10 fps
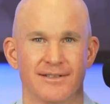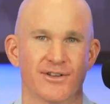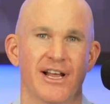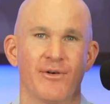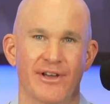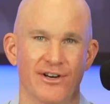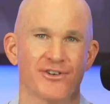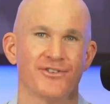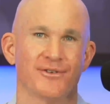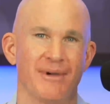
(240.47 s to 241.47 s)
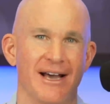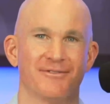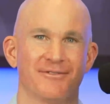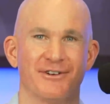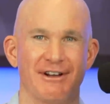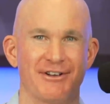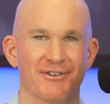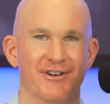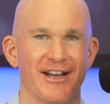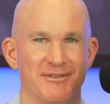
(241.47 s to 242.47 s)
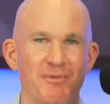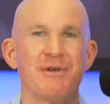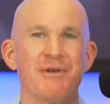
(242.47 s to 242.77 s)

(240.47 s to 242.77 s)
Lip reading: So now we can all do the math and figure out your age, but we